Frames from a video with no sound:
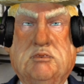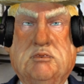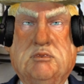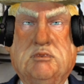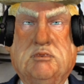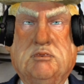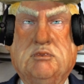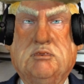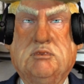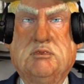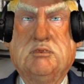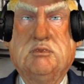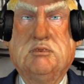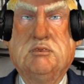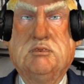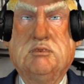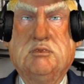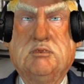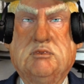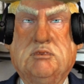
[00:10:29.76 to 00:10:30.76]

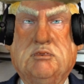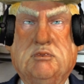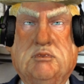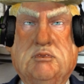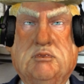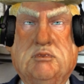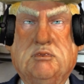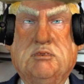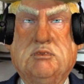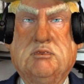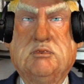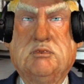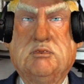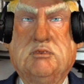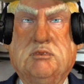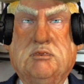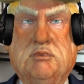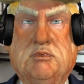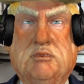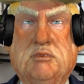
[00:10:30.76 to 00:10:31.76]

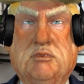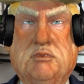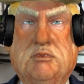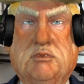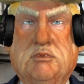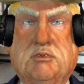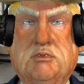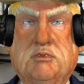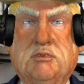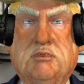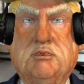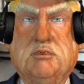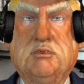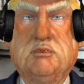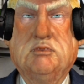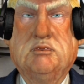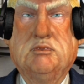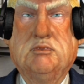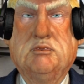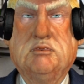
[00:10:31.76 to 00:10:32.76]

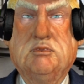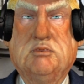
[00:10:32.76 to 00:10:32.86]
(no one is talking)